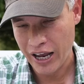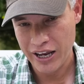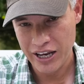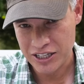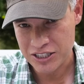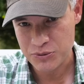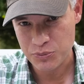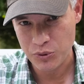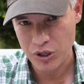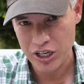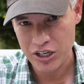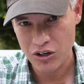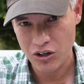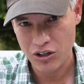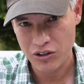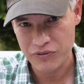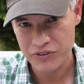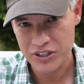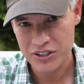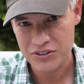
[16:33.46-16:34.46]
I explain
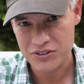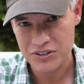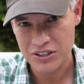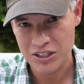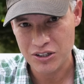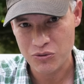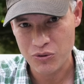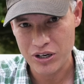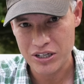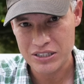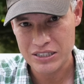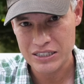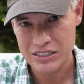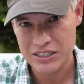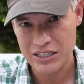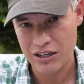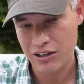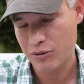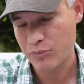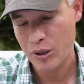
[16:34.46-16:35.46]
all of this in great
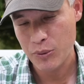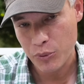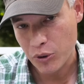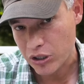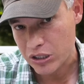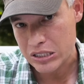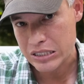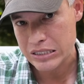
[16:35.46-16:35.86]
detail in my book,